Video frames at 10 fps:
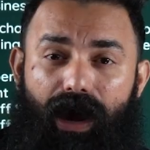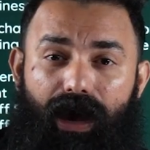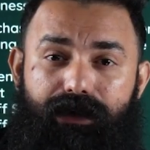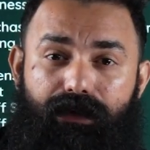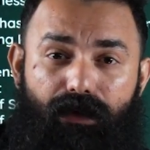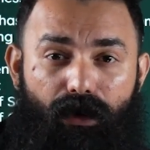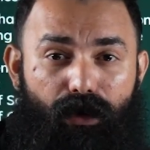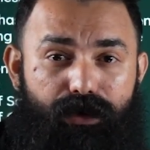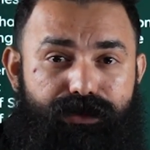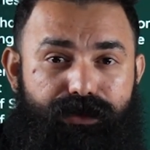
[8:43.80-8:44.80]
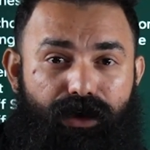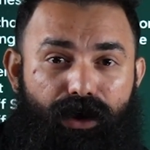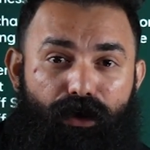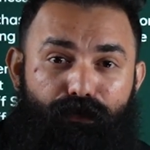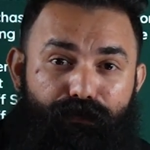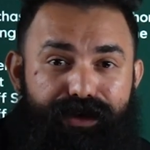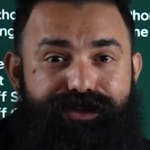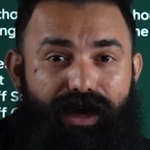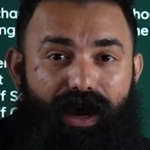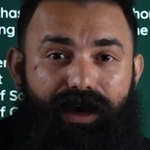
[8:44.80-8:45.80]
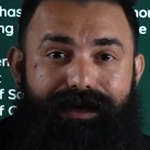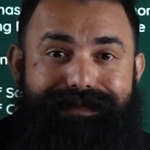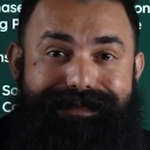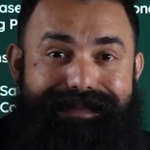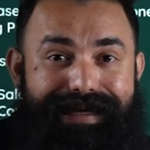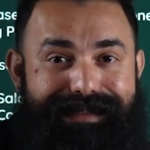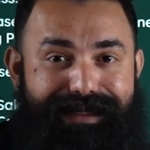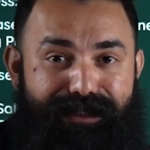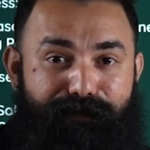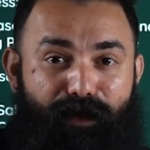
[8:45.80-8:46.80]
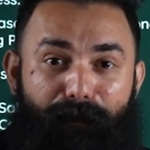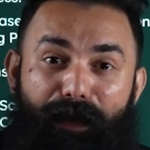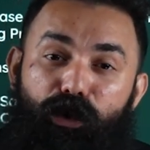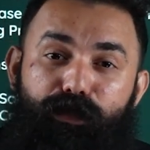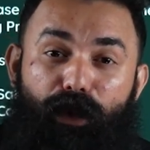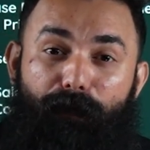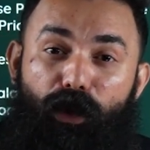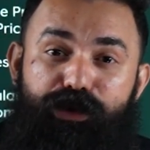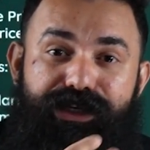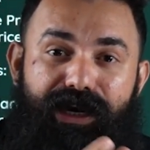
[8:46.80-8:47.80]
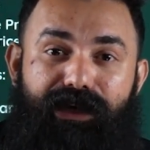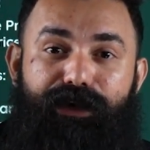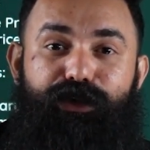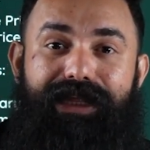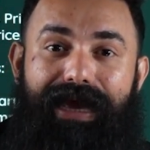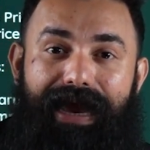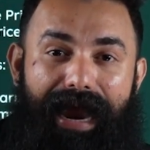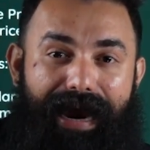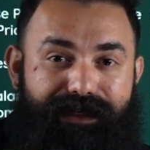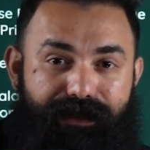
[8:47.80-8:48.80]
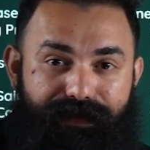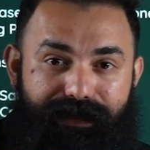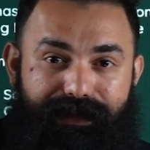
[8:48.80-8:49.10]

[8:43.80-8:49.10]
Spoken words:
are costs which are changes proportionately to the activity.